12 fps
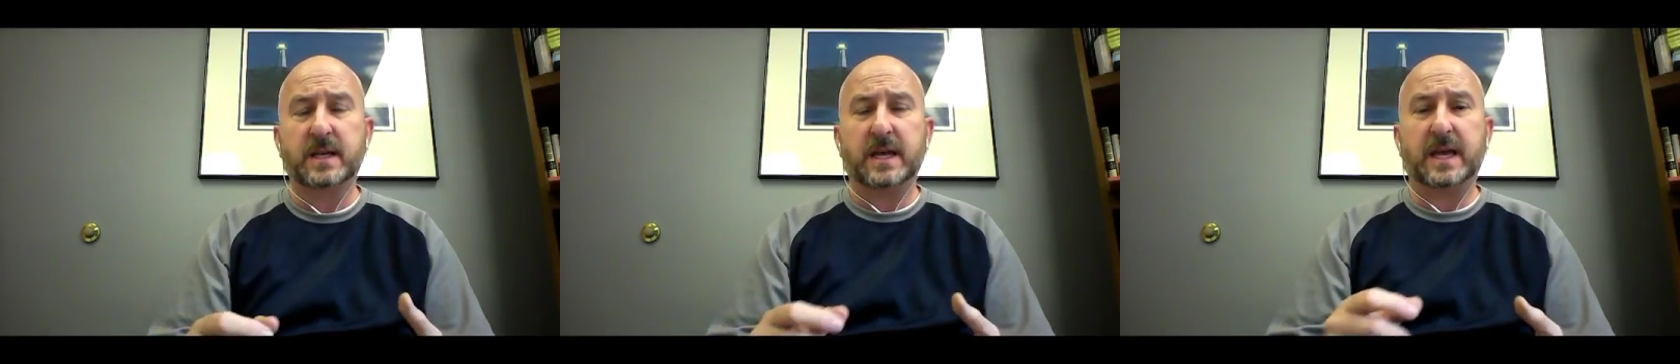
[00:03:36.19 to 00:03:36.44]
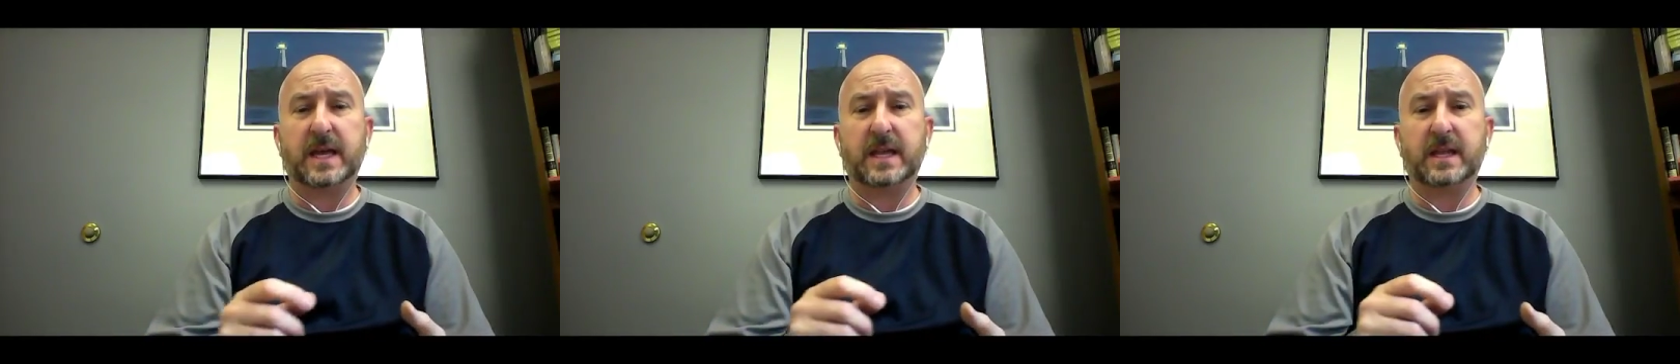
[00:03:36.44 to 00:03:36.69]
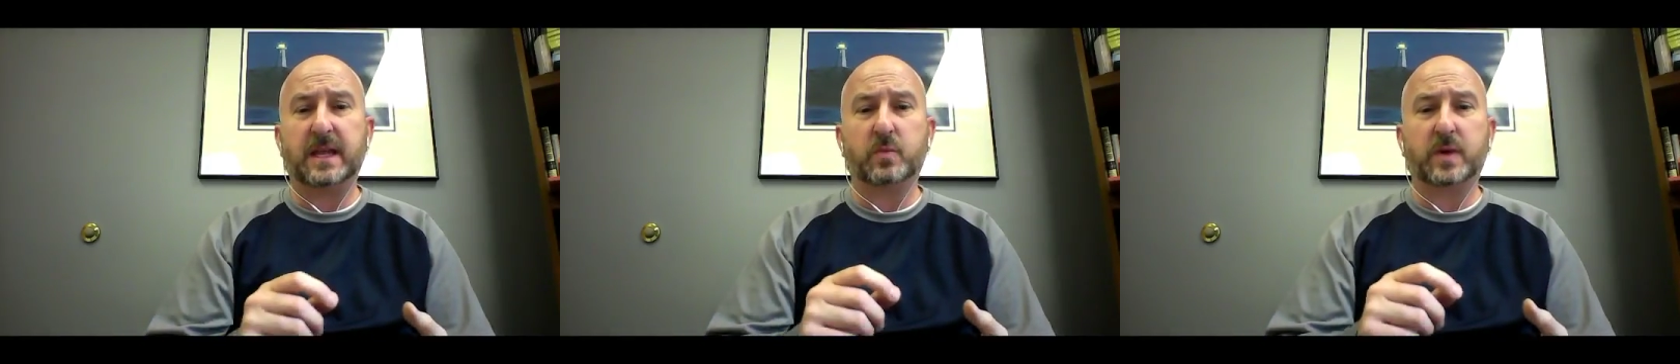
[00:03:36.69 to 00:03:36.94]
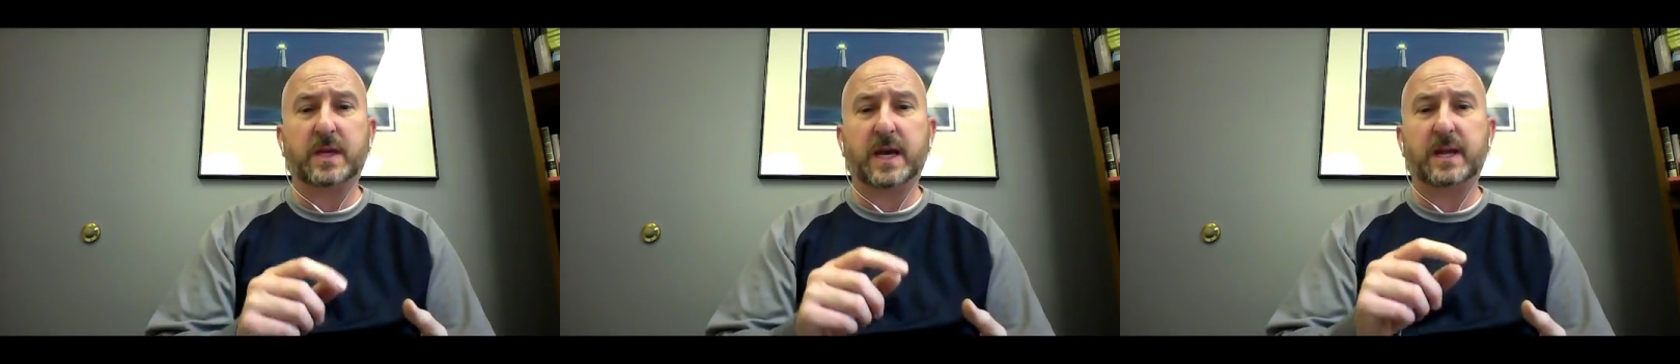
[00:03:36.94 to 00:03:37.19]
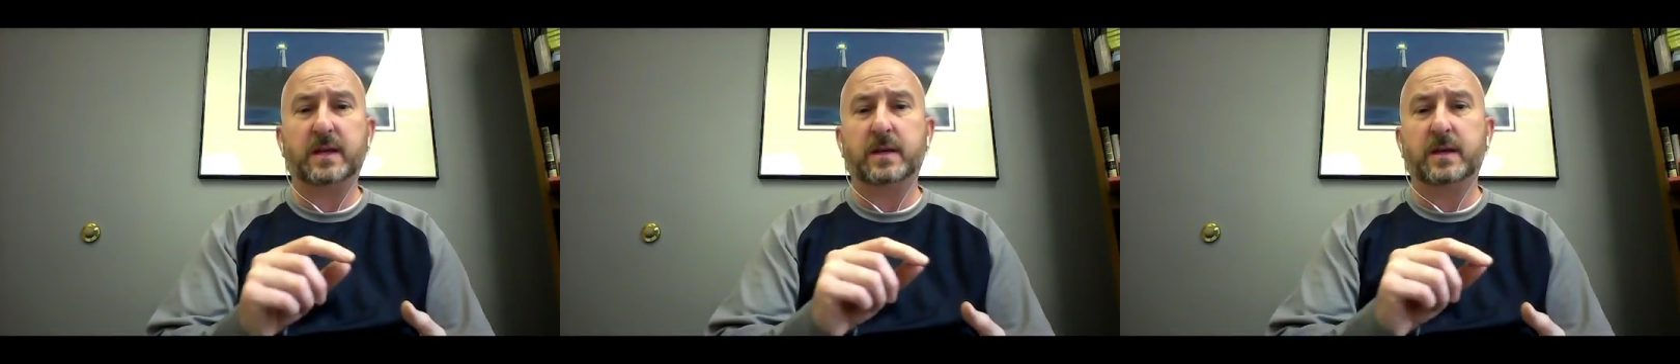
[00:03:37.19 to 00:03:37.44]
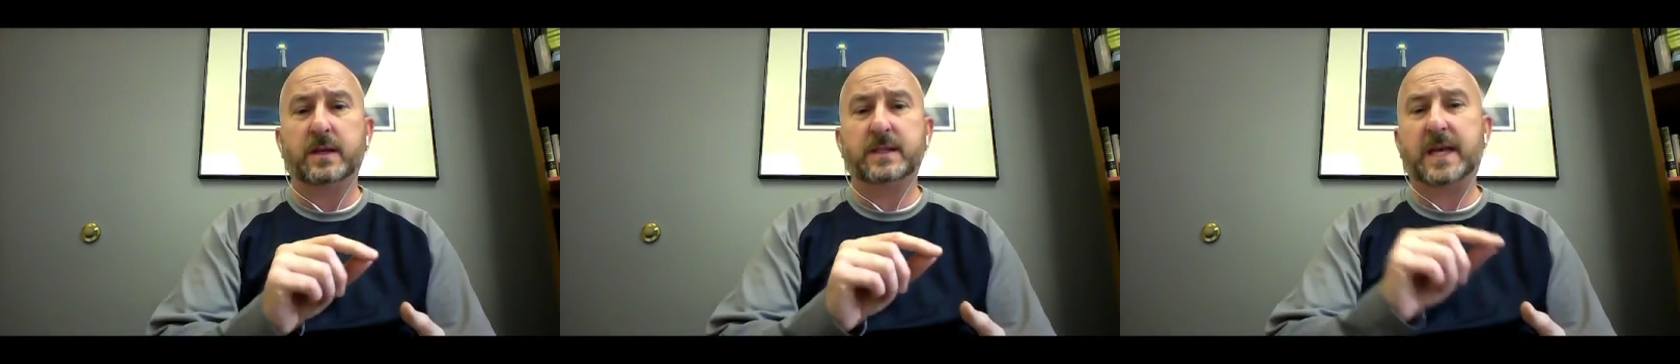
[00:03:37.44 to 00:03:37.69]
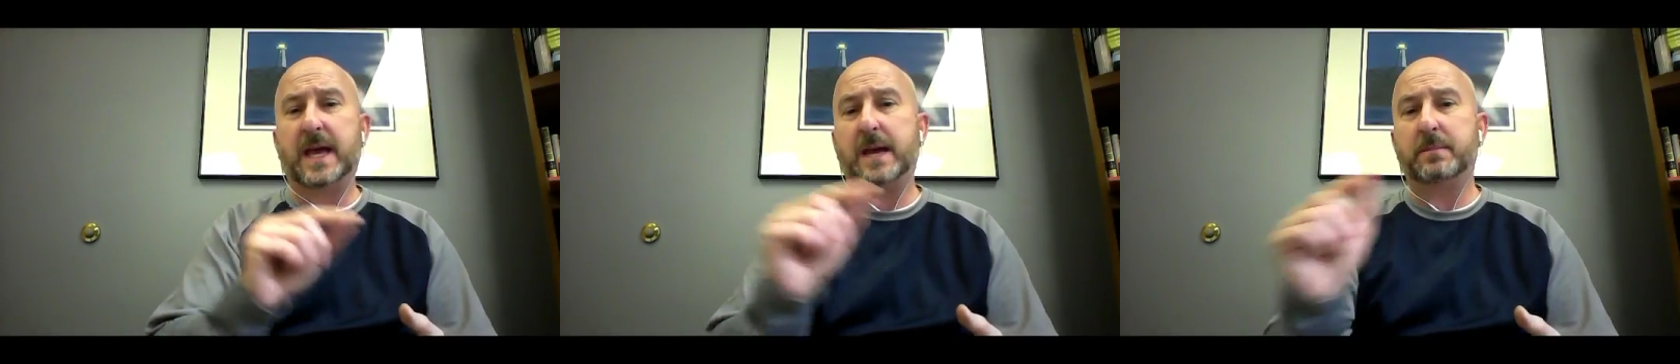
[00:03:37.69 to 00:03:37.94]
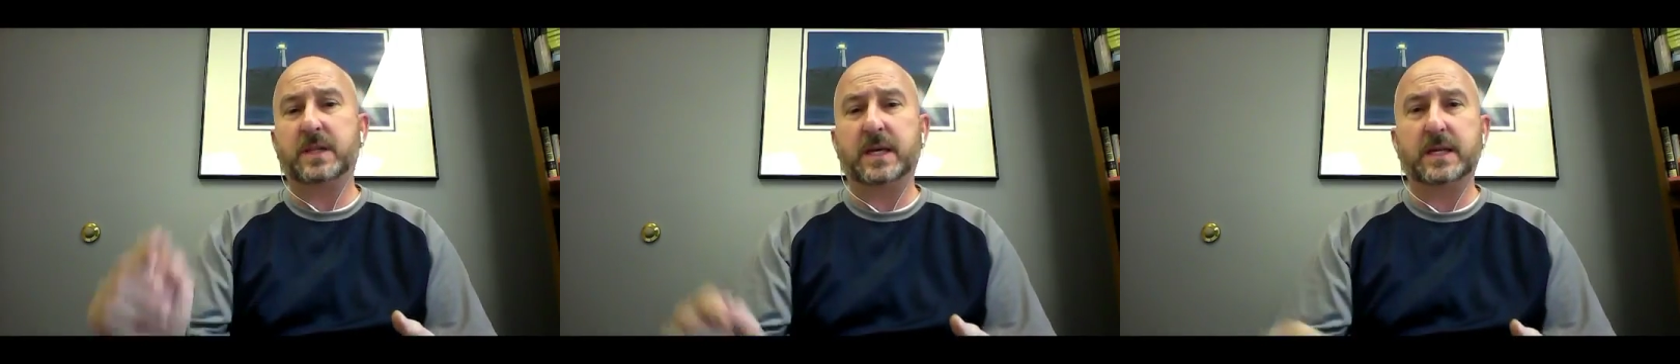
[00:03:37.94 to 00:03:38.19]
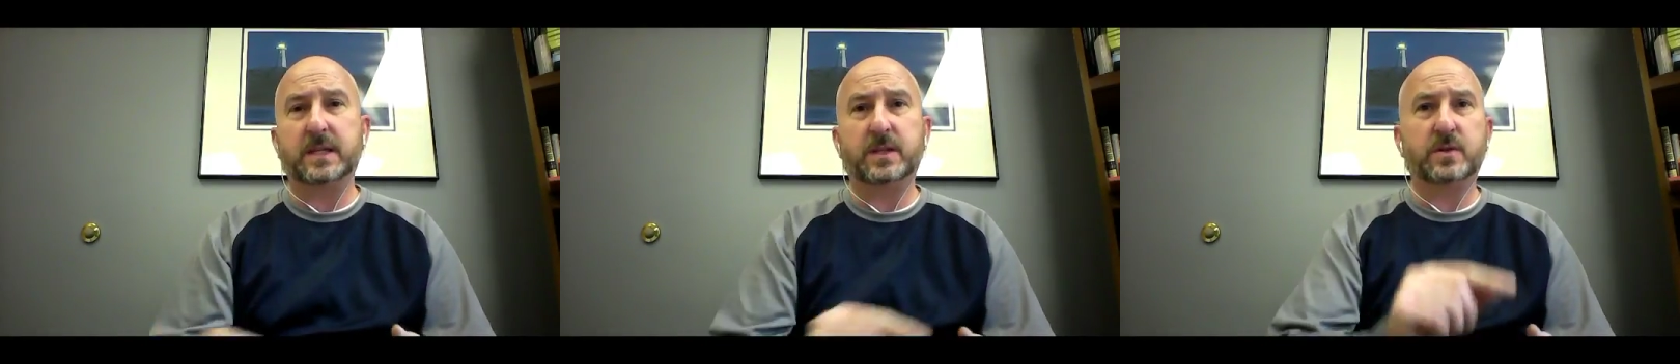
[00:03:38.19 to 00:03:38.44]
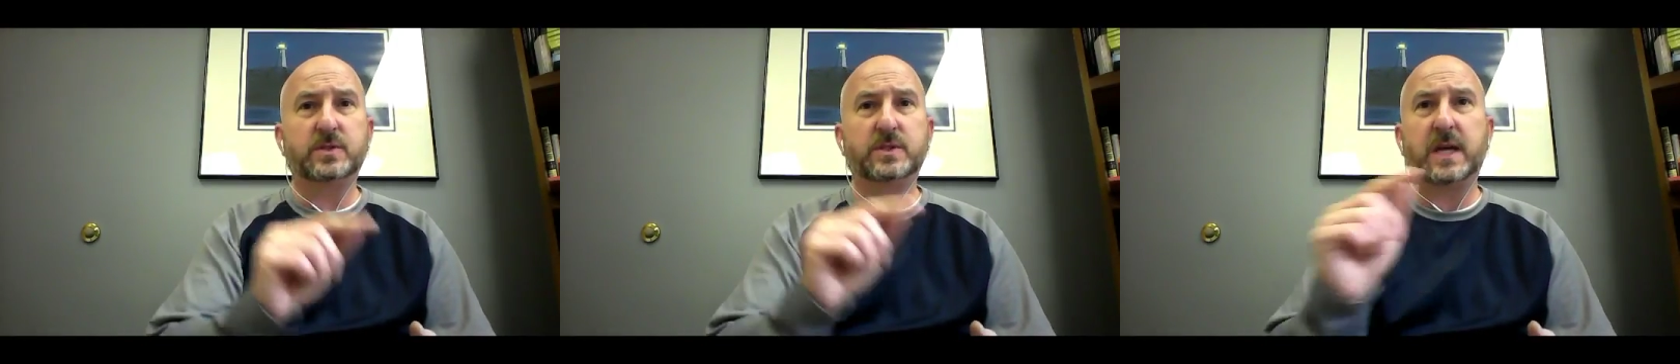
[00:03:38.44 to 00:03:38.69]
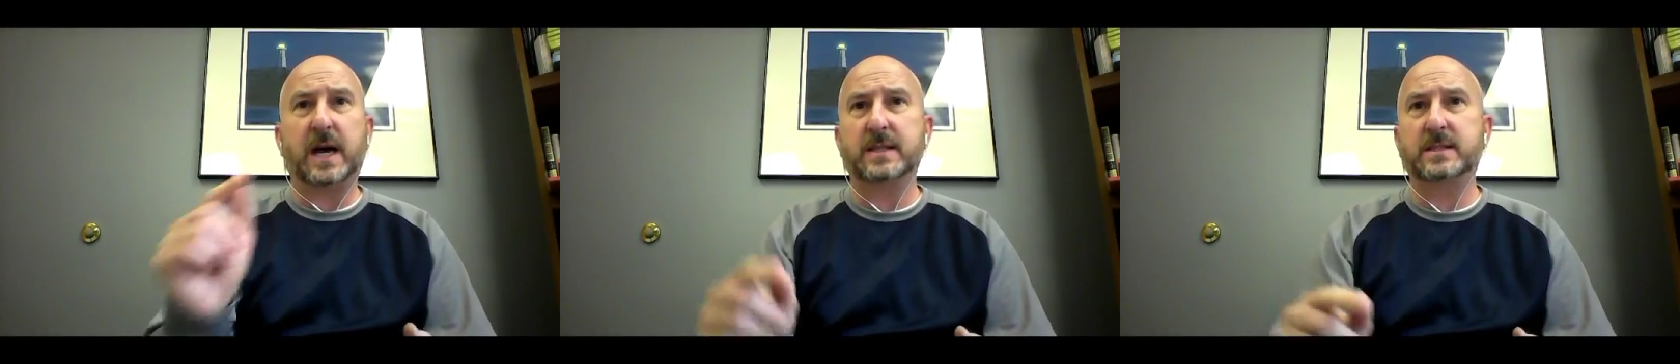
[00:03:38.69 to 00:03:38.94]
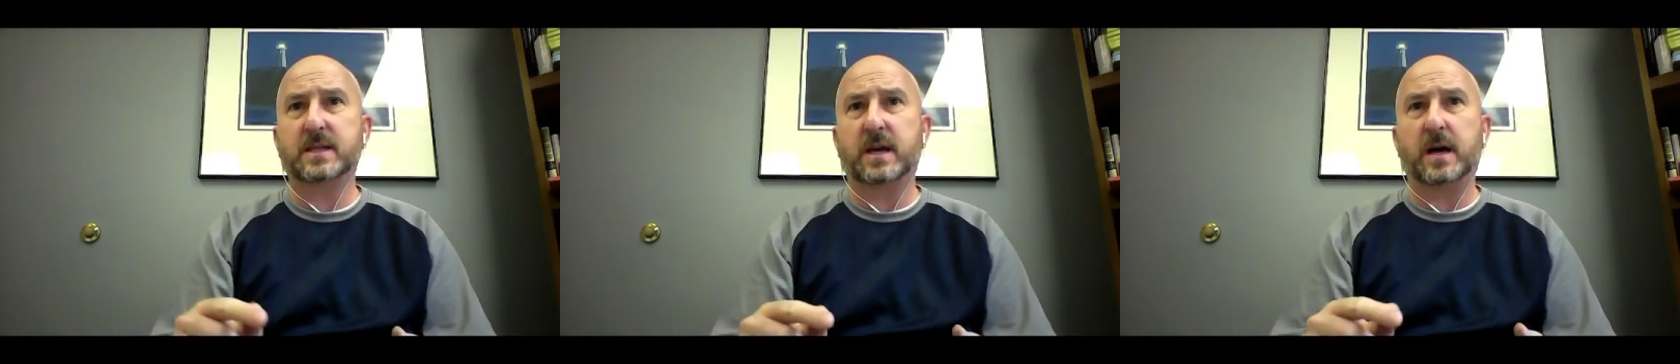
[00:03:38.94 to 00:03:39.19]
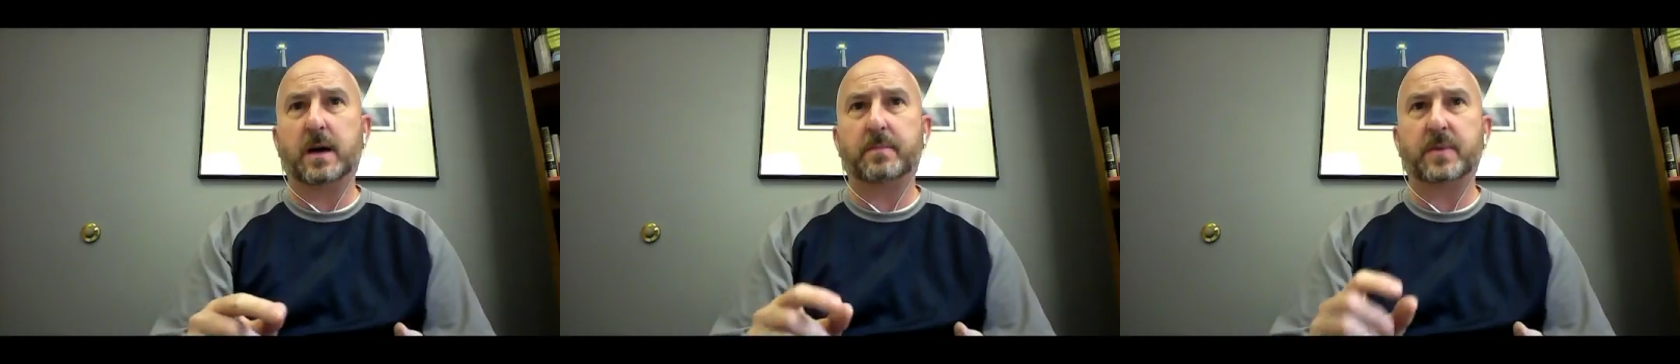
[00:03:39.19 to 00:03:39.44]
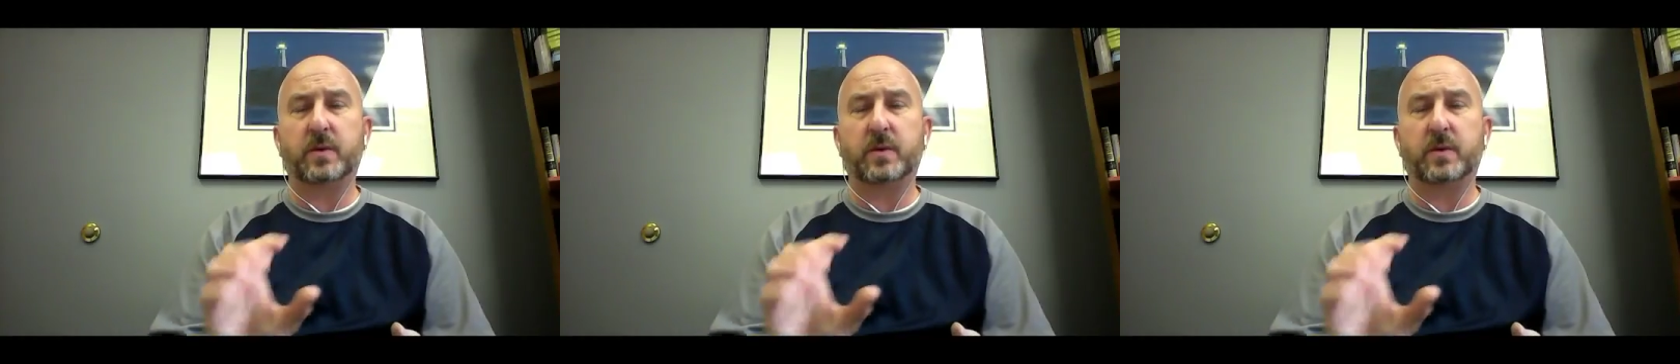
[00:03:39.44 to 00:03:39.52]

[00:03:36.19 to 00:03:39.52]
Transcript: and we kind of tabulated those dots up,